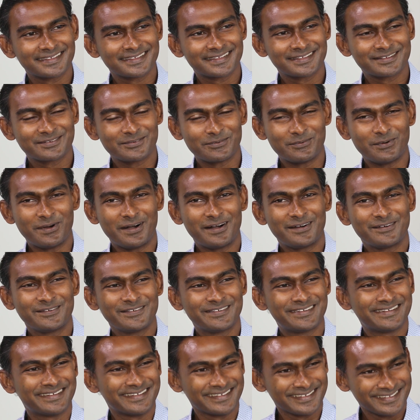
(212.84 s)
Radio in
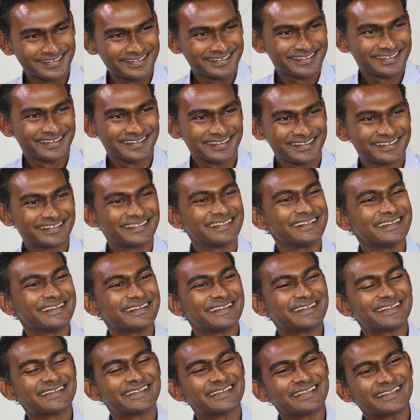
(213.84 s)
the US,
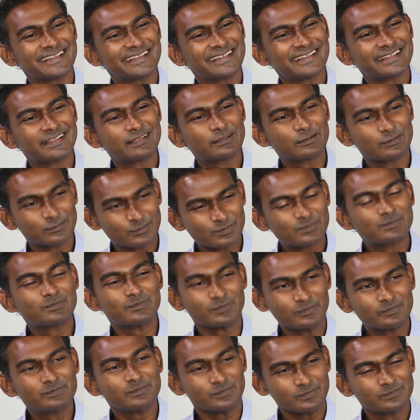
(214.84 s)
because they needed people who
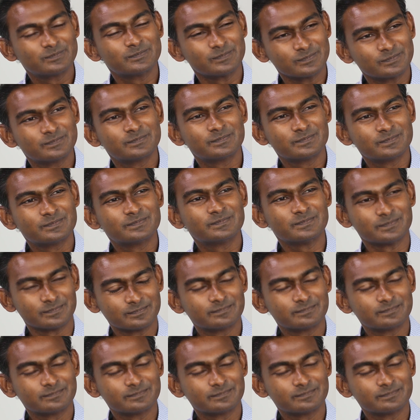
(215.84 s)
spoke Russian to interview